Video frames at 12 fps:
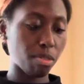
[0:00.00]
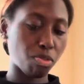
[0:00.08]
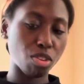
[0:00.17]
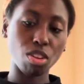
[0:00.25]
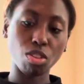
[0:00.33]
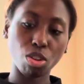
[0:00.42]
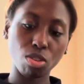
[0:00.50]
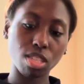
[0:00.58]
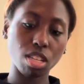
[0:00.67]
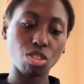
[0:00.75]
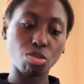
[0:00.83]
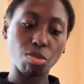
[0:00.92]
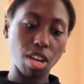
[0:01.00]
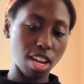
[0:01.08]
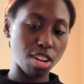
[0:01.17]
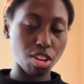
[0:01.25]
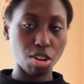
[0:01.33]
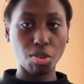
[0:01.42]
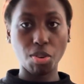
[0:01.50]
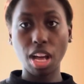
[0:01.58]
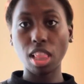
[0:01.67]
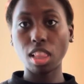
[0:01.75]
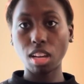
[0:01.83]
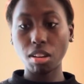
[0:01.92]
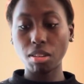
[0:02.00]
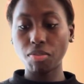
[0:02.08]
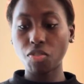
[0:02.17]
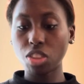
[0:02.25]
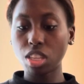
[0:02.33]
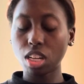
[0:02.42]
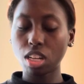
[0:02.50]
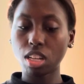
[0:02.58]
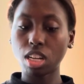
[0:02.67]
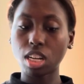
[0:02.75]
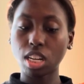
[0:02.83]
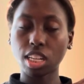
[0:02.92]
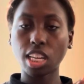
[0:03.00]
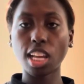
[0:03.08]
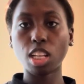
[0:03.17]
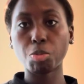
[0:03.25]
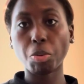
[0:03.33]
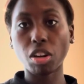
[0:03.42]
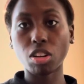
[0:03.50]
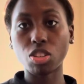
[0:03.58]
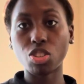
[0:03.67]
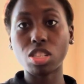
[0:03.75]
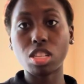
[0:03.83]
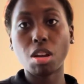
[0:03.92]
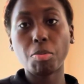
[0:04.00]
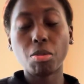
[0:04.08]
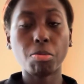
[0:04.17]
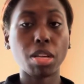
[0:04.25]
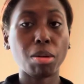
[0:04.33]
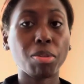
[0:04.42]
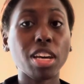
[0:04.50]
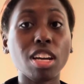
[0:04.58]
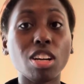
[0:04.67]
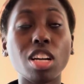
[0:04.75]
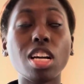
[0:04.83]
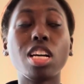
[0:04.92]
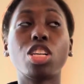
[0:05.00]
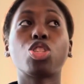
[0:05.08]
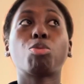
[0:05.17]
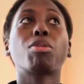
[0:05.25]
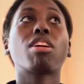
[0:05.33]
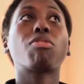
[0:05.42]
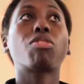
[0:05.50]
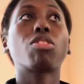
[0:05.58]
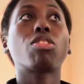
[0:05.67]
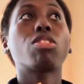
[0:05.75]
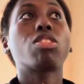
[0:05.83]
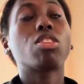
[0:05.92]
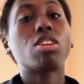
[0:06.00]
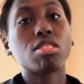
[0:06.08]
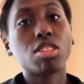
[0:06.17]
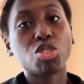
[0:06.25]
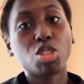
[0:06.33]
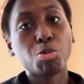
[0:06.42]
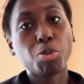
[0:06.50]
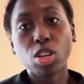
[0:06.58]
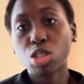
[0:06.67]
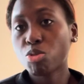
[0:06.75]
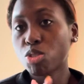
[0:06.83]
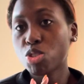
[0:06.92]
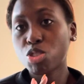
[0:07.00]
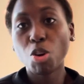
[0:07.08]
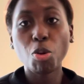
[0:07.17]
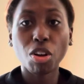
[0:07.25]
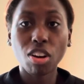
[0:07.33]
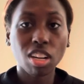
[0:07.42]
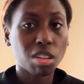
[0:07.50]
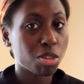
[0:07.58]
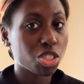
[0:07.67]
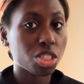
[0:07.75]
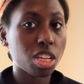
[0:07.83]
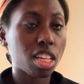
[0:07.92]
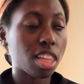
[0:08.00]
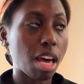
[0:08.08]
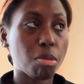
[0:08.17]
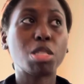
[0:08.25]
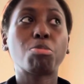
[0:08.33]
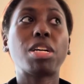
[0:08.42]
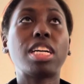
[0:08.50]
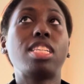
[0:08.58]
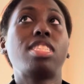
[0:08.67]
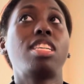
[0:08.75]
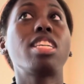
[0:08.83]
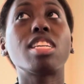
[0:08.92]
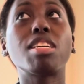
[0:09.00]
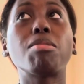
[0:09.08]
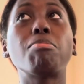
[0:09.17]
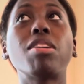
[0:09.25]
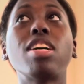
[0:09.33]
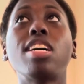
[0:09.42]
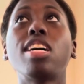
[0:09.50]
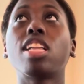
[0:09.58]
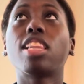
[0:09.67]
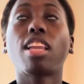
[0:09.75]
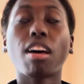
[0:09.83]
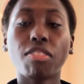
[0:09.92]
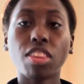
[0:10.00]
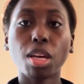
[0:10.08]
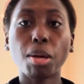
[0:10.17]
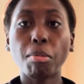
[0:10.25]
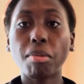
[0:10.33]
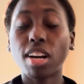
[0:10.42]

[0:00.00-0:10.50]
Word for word: For those that do not know, I love uh, Candace Parker. She's a WNBA player. She played for the Los Angeles Sparks for so long, which that was my team. Love them.